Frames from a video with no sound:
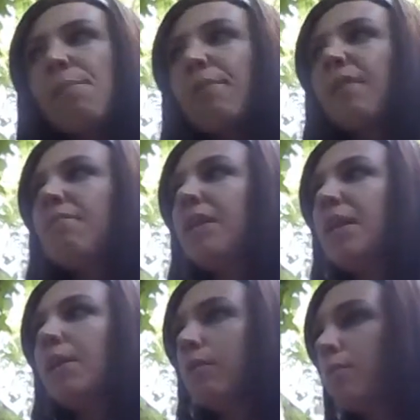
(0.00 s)
a couple of
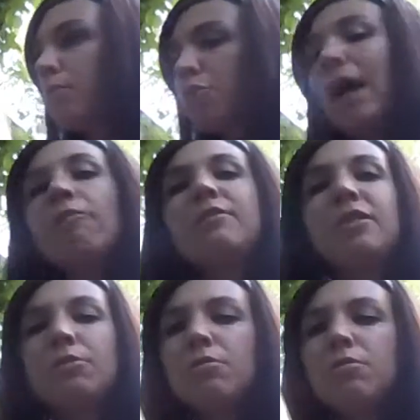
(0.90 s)
videos or
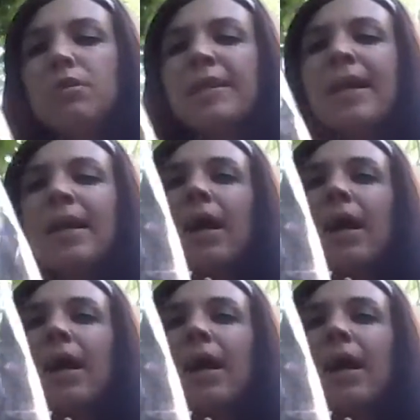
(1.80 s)
how-tos